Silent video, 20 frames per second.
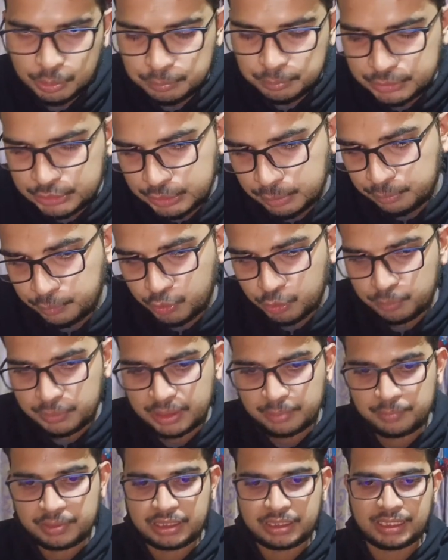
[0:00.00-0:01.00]
bishop to
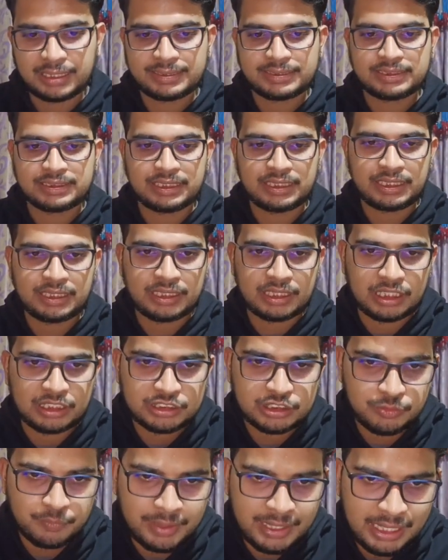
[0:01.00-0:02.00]
maybe, let's say, a
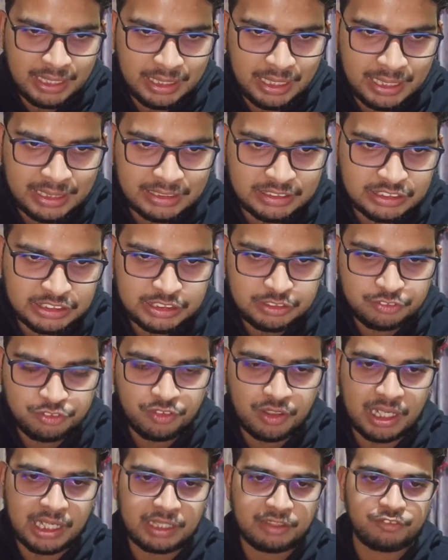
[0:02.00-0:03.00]
square like
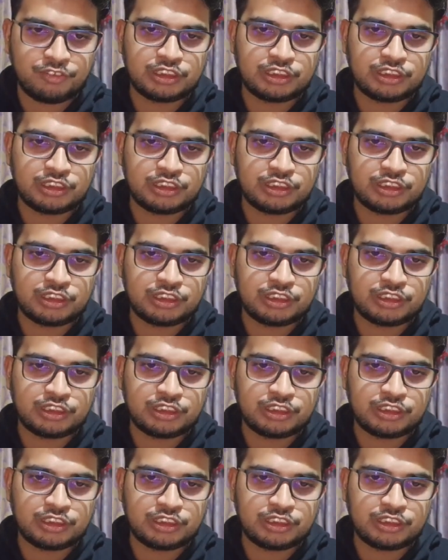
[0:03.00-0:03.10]
g5,